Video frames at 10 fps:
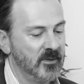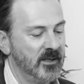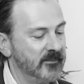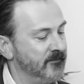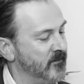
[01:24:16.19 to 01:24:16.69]

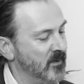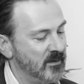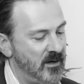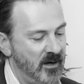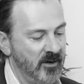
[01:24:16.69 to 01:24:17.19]
like
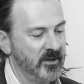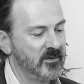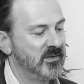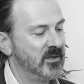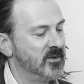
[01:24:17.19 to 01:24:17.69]
the hiring
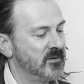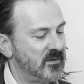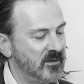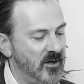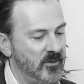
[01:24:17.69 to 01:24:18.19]
decisions,
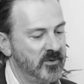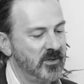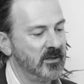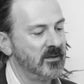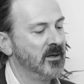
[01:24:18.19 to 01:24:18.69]
the
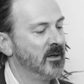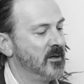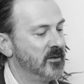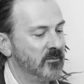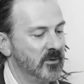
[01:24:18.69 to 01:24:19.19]
culture,
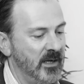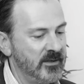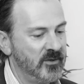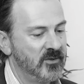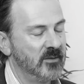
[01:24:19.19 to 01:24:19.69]
the
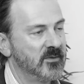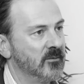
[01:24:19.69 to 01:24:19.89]
relationships.